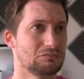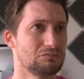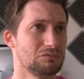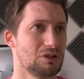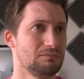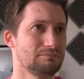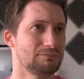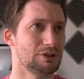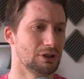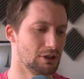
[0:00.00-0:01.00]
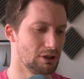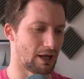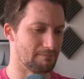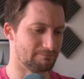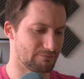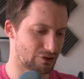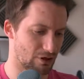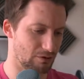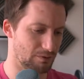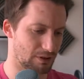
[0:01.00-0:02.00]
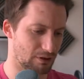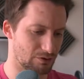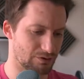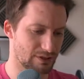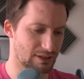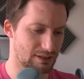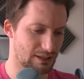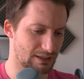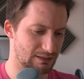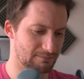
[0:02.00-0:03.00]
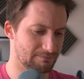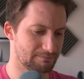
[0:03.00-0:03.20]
Nope. Okay, so we're going to go cd